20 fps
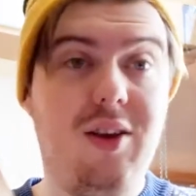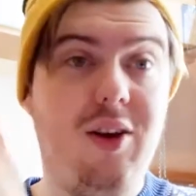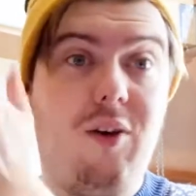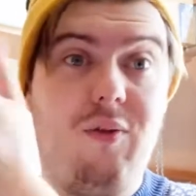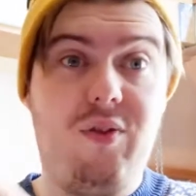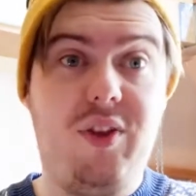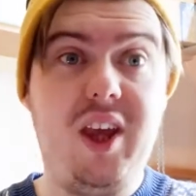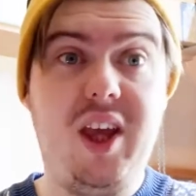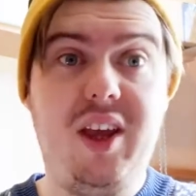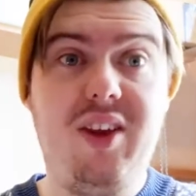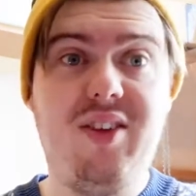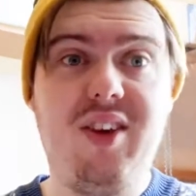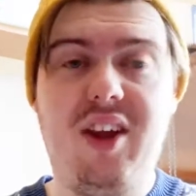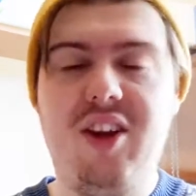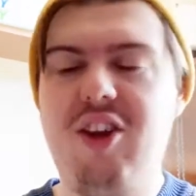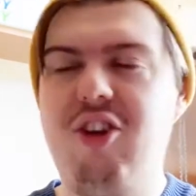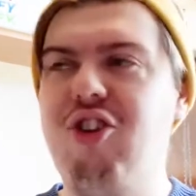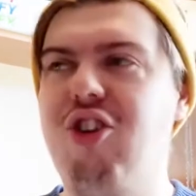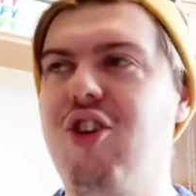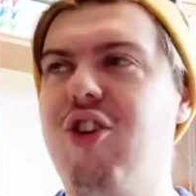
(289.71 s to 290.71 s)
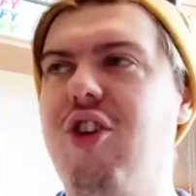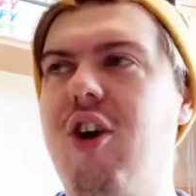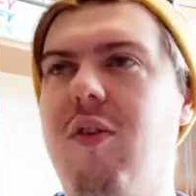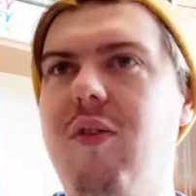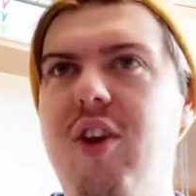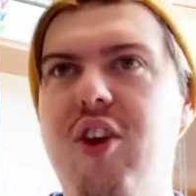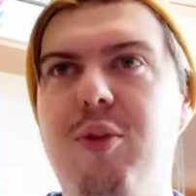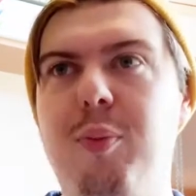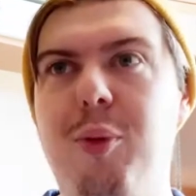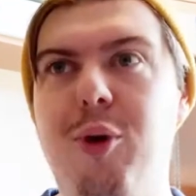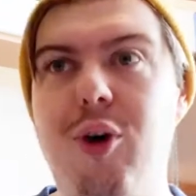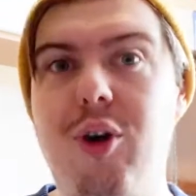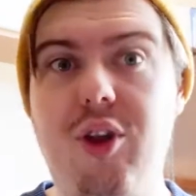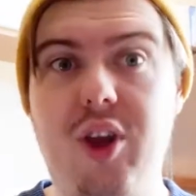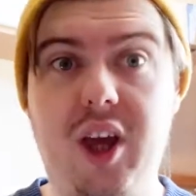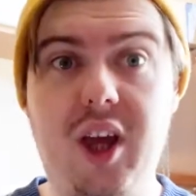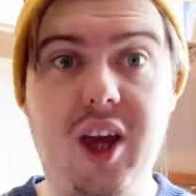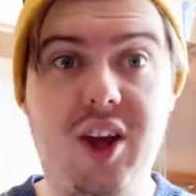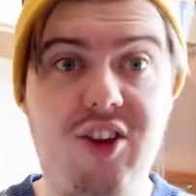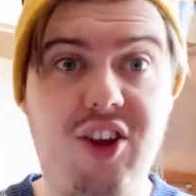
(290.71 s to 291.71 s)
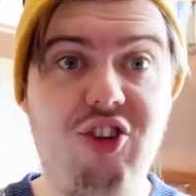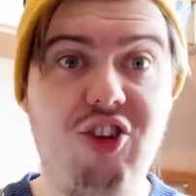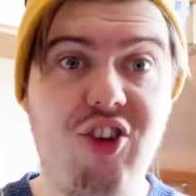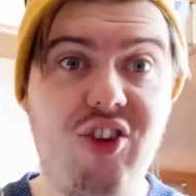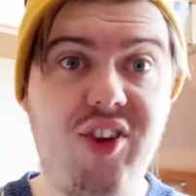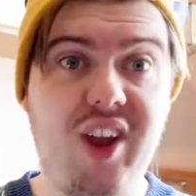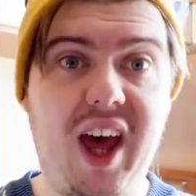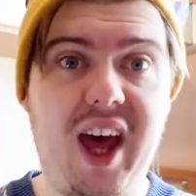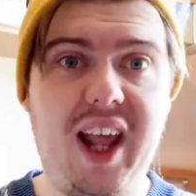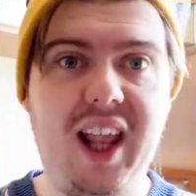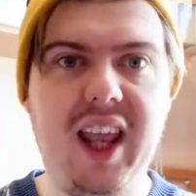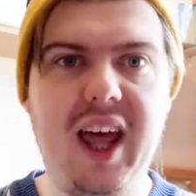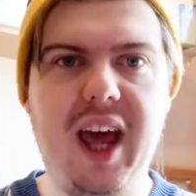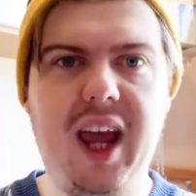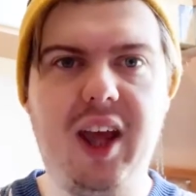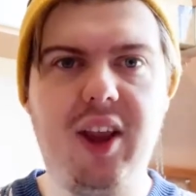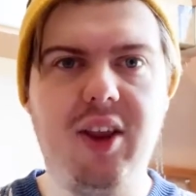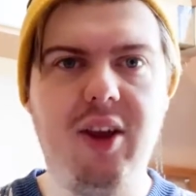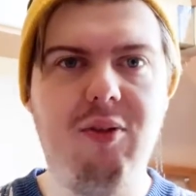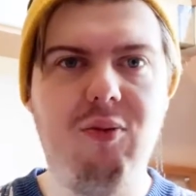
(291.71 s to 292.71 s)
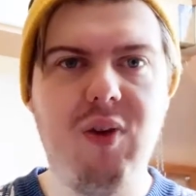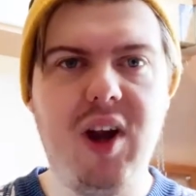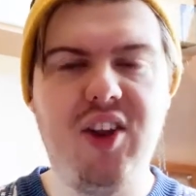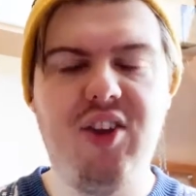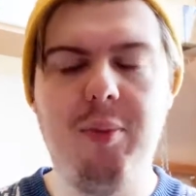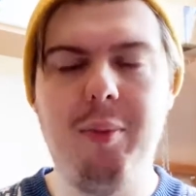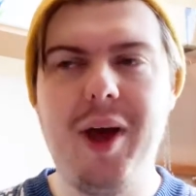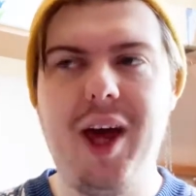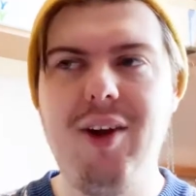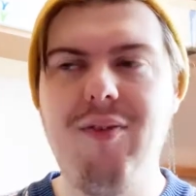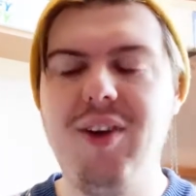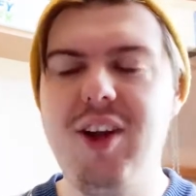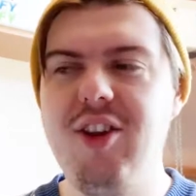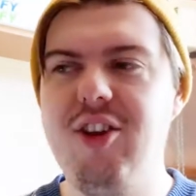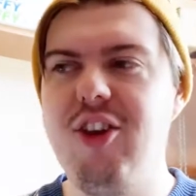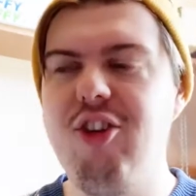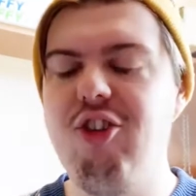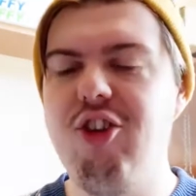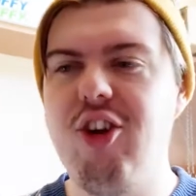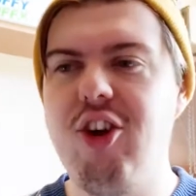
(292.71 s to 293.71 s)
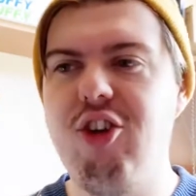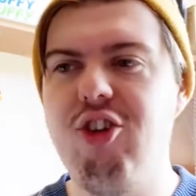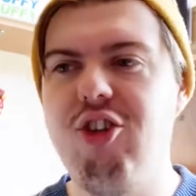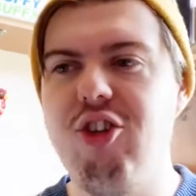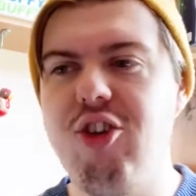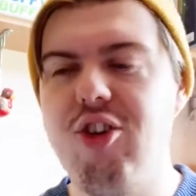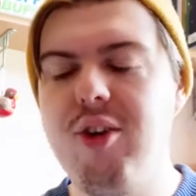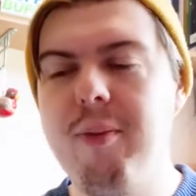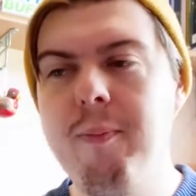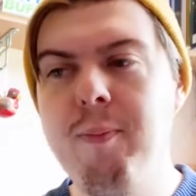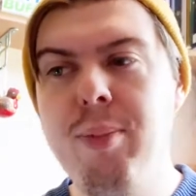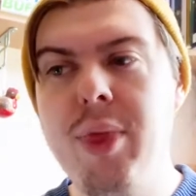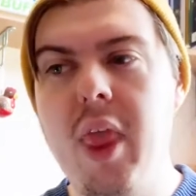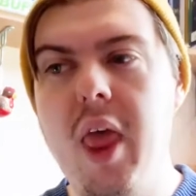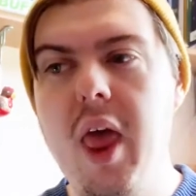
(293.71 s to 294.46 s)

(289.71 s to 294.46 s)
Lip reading: of these editions of this book, the editions that I like, the red spine vintage editions,